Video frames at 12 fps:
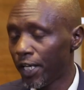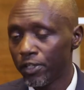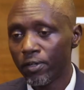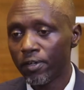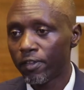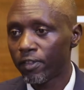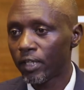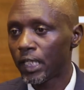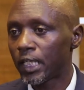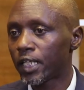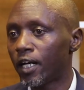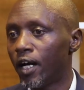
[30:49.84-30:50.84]
I don't
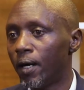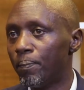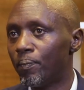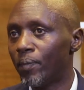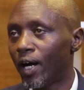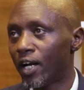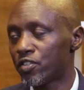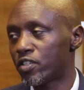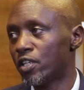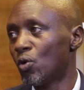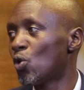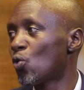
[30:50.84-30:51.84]
think
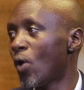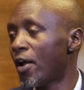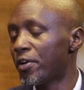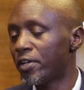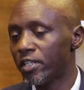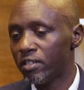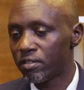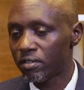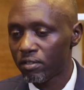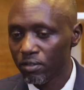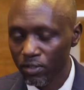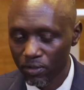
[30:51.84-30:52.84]
as the whole world
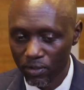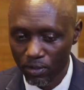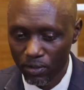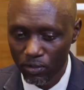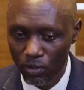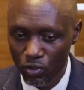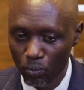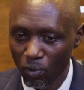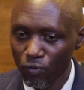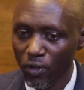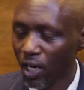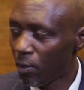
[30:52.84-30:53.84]
is
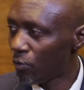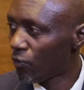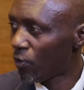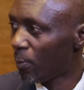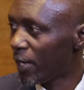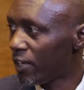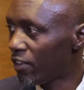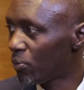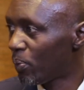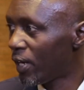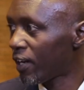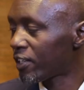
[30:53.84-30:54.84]
moving away from a
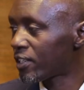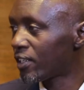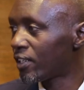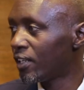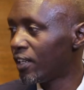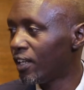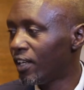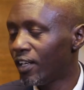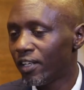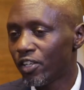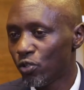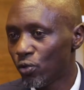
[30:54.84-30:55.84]
death penalty,
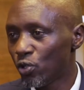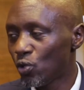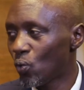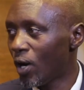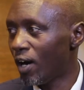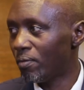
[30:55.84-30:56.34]
you mm-hmm.